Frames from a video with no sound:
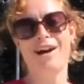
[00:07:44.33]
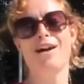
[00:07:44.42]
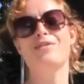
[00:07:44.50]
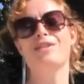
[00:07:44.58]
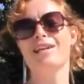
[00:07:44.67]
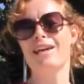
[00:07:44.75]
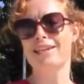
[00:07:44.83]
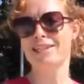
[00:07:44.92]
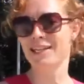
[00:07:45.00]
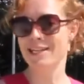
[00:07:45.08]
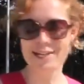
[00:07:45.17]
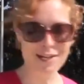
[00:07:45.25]
I've said
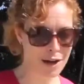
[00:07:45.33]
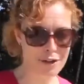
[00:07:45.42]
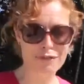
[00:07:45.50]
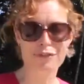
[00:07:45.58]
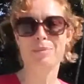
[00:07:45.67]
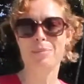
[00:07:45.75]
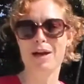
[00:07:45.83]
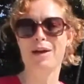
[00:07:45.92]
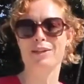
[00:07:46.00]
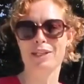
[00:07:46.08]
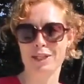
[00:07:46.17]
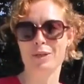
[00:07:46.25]
enough
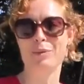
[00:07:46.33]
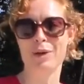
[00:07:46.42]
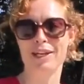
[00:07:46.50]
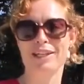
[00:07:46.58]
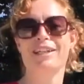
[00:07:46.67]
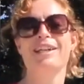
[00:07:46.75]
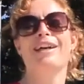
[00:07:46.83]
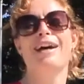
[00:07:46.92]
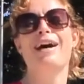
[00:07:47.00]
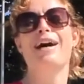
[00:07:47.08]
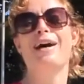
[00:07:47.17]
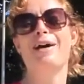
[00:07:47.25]
about the heel brake.
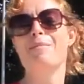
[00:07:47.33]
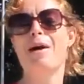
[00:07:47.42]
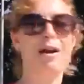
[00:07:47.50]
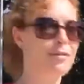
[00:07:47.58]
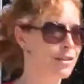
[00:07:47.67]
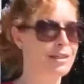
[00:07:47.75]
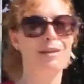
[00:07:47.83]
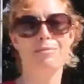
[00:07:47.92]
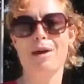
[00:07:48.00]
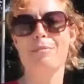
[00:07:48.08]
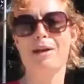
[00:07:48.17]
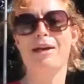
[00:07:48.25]
Um, I've said
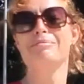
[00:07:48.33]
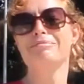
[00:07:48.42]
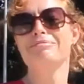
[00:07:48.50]
my bit.